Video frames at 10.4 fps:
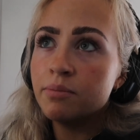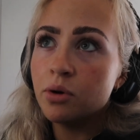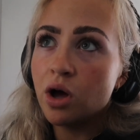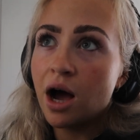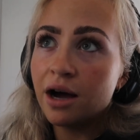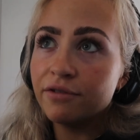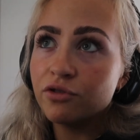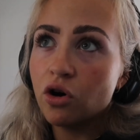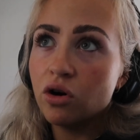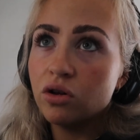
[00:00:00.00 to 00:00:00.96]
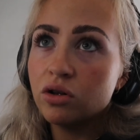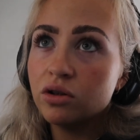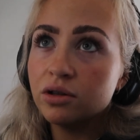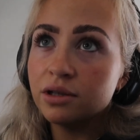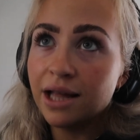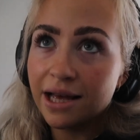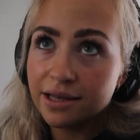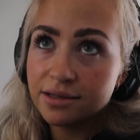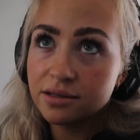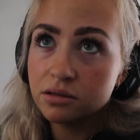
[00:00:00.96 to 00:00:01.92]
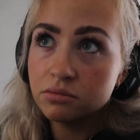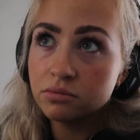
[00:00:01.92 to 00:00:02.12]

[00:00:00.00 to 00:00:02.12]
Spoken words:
but I've got legs,